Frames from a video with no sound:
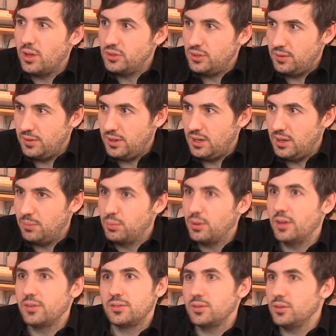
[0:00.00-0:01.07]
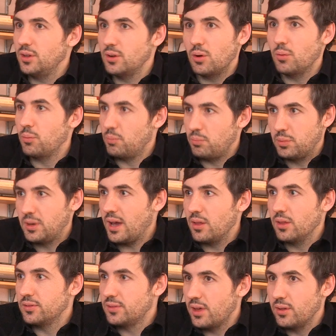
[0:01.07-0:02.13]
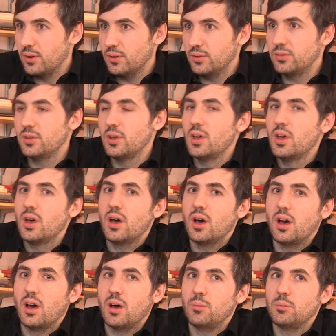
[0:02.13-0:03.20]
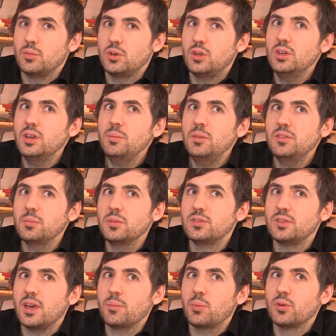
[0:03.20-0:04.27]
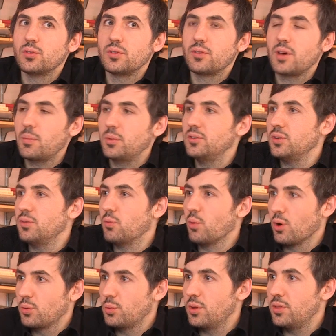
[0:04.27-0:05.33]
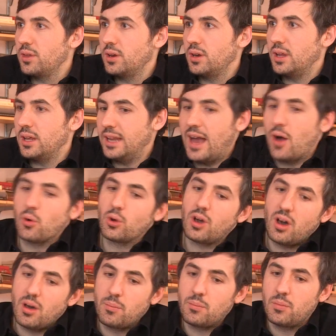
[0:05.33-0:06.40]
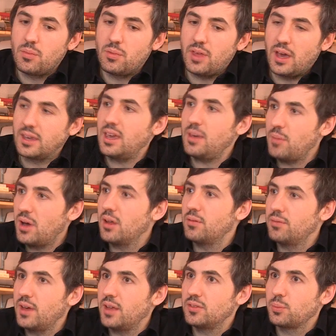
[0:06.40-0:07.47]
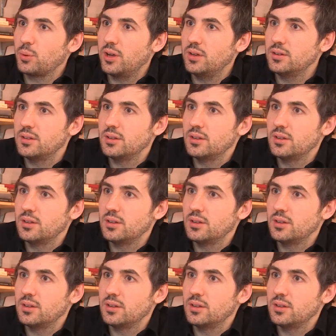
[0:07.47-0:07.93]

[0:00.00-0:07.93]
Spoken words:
at GV, plus, countless others. Can you give me some examples of companies that you've worked with and an outcome that came out of that sprint?